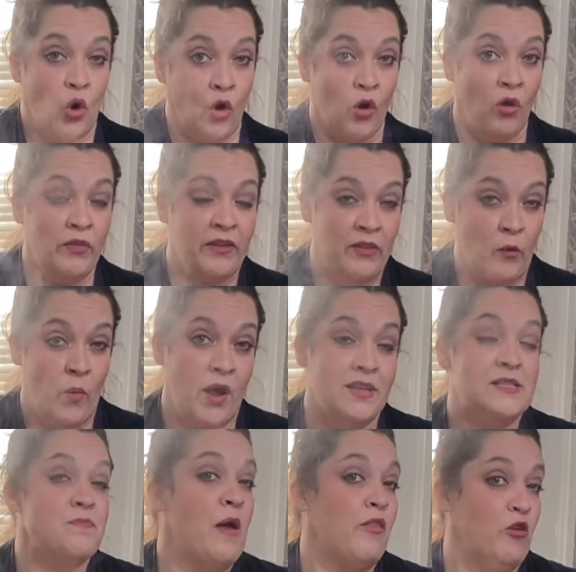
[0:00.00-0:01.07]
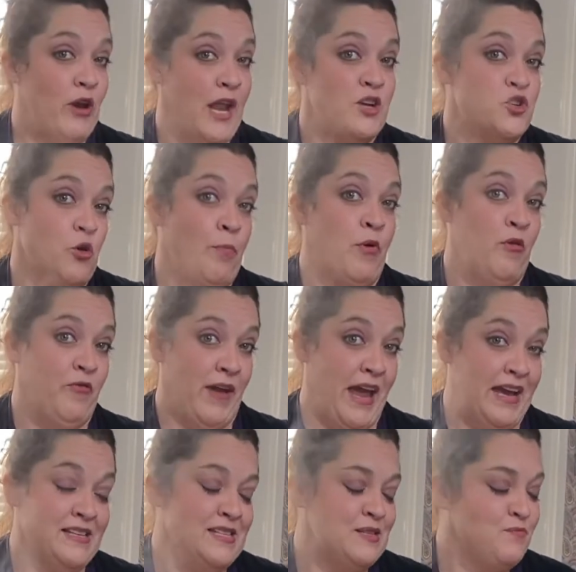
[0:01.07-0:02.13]
Only the ones Mother Nature
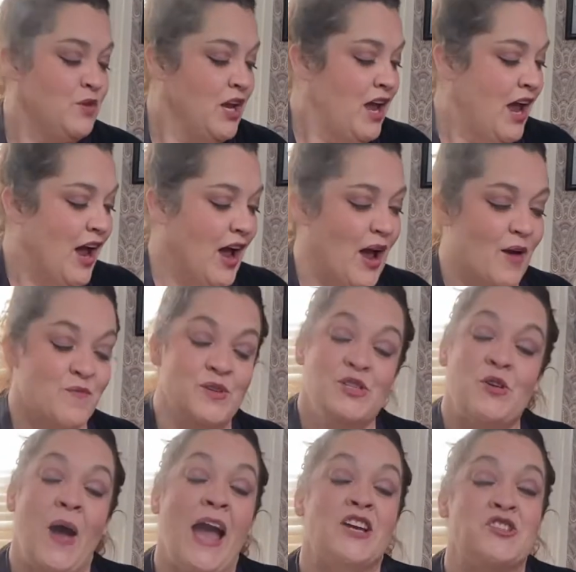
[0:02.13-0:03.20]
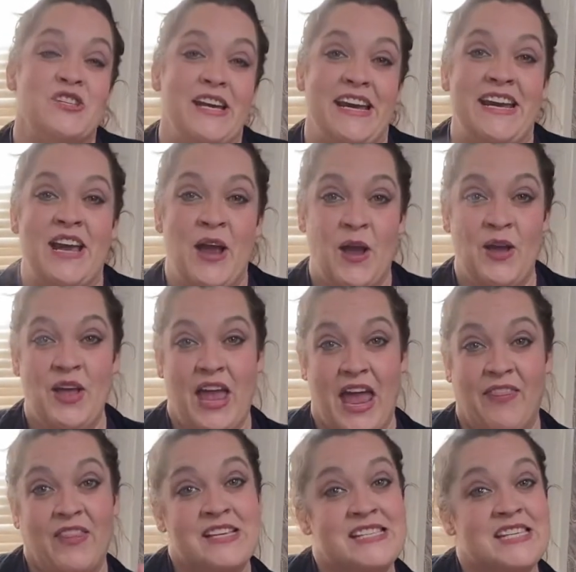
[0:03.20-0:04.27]
provides. So actually,
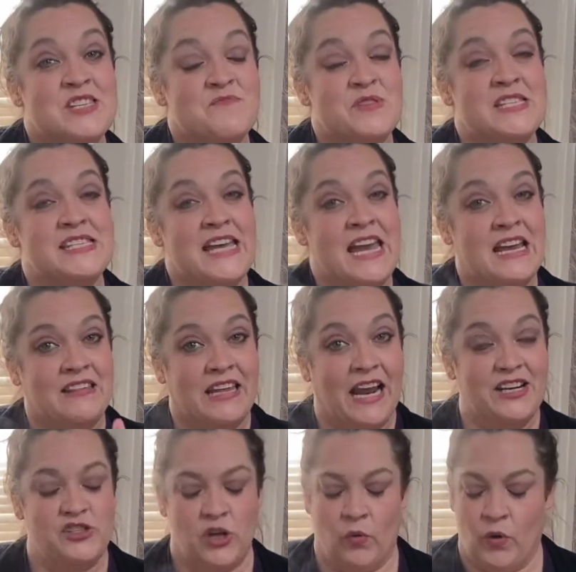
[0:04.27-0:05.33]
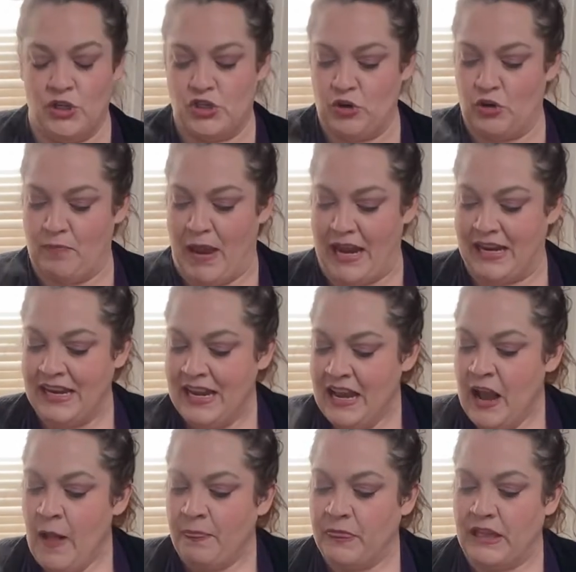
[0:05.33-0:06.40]
and this is the mistake that I don't want you to make.
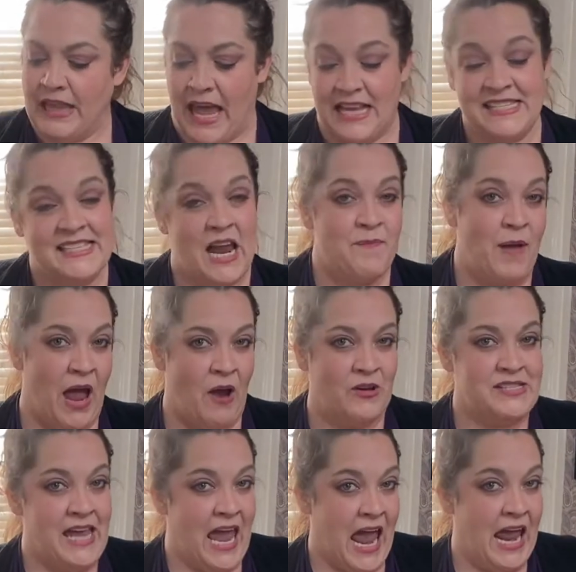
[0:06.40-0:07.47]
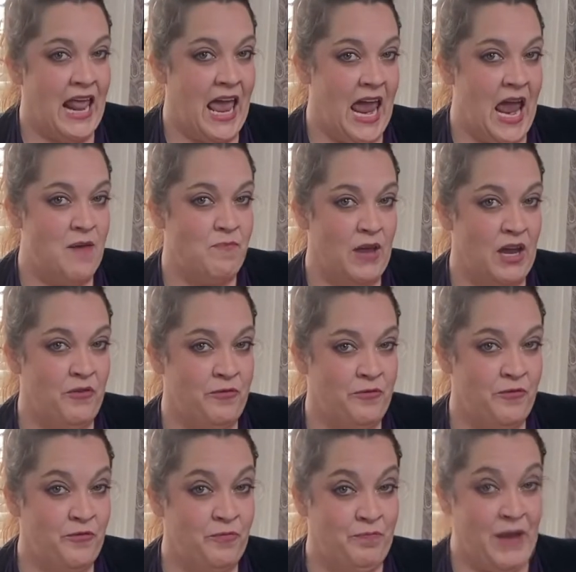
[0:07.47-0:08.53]
The last time I was at a
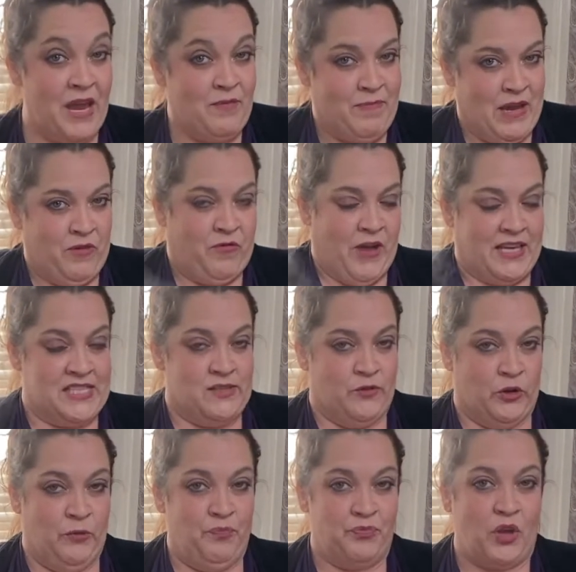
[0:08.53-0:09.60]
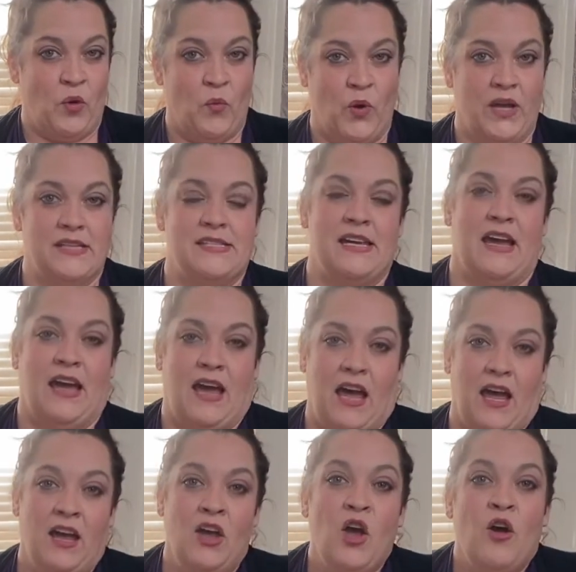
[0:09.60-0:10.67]
big festival was
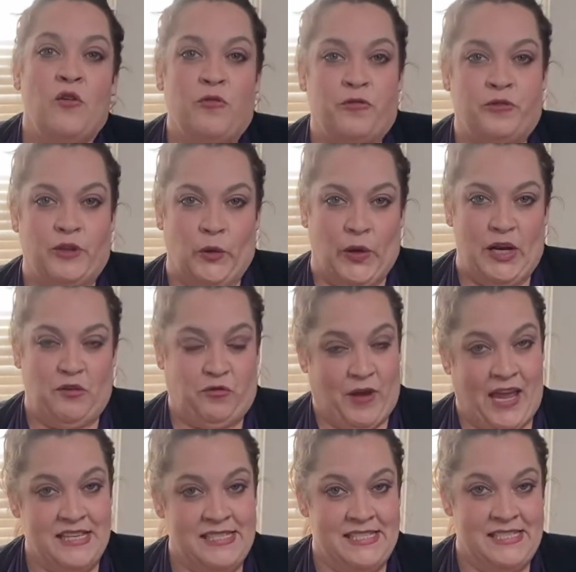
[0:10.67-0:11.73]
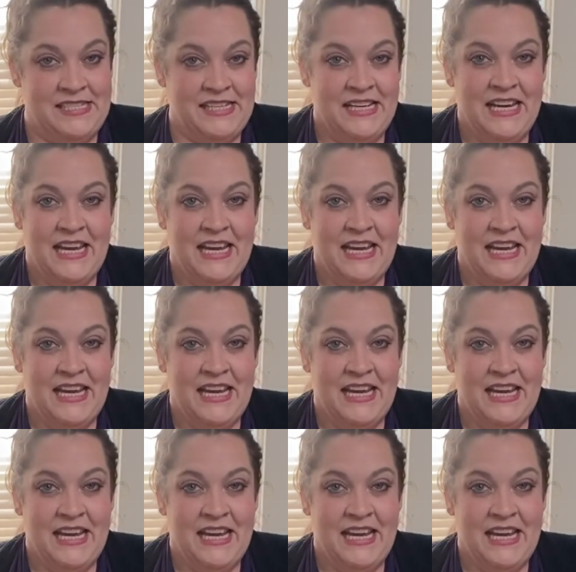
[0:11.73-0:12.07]
Floyd Fest,